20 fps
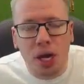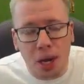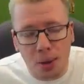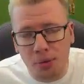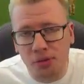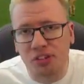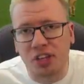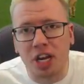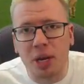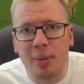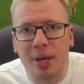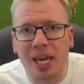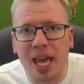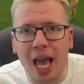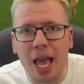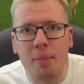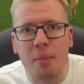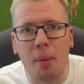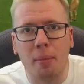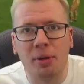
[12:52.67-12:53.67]
it was going to be
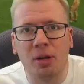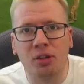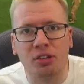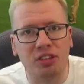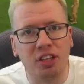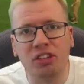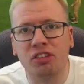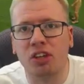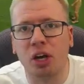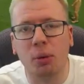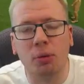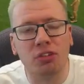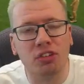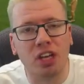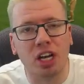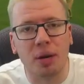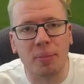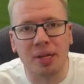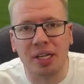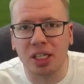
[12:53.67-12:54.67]
game on, because this guy was
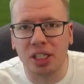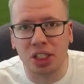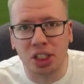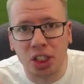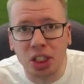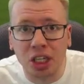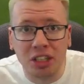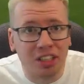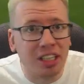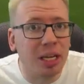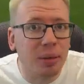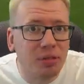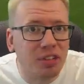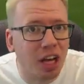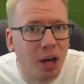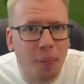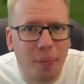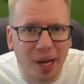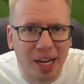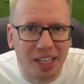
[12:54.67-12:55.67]
going to be shitting
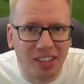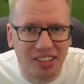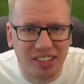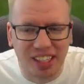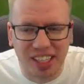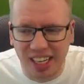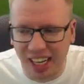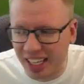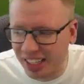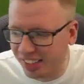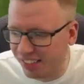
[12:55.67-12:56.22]
himself basically.